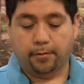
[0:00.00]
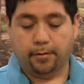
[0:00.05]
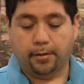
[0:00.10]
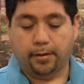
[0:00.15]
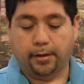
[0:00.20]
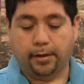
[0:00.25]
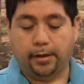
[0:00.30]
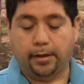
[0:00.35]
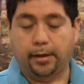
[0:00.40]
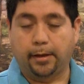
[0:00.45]

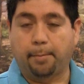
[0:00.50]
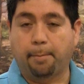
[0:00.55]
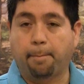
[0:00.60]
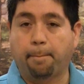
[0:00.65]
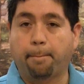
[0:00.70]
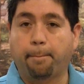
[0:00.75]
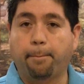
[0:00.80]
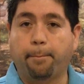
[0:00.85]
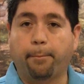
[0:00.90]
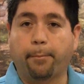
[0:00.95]
the
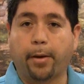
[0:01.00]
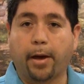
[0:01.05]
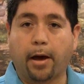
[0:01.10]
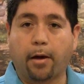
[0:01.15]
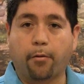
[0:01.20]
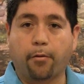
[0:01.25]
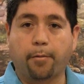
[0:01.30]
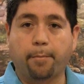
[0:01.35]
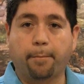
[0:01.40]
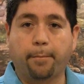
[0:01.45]

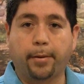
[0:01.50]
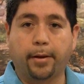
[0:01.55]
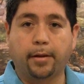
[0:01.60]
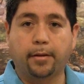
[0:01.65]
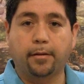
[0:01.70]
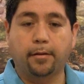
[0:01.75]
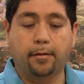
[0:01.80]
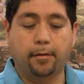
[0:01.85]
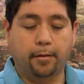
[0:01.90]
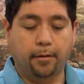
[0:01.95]
power
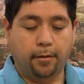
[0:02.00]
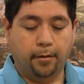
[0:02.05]
button